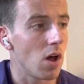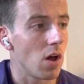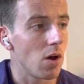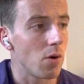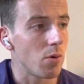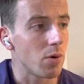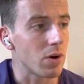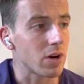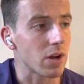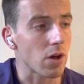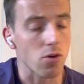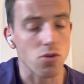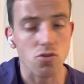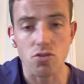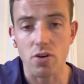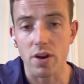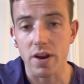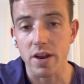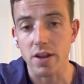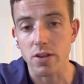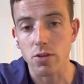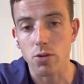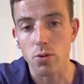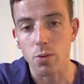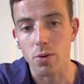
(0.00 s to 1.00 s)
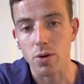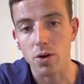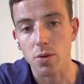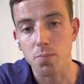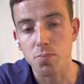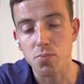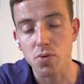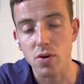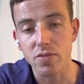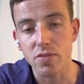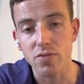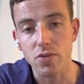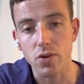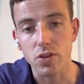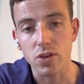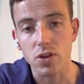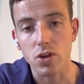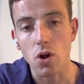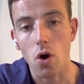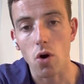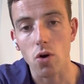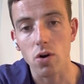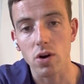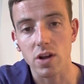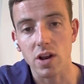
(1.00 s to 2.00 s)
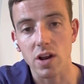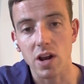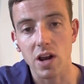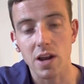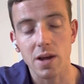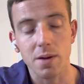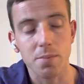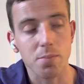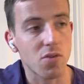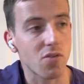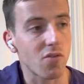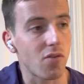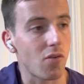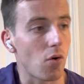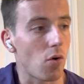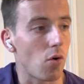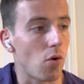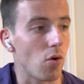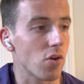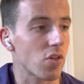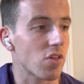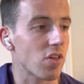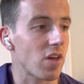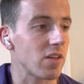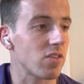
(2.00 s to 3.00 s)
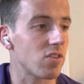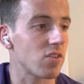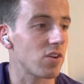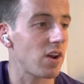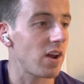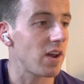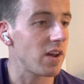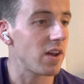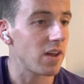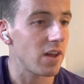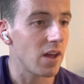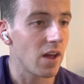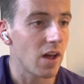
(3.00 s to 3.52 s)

We're going to go straight into it, previewing the Coral Eclipse for Saturday.